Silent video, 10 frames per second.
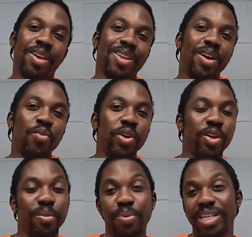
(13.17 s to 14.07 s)
you know, when
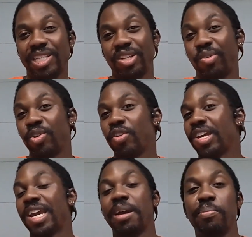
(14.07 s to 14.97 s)
you're a business owner, you
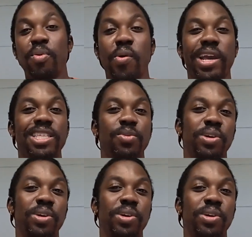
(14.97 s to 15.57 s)
can get points,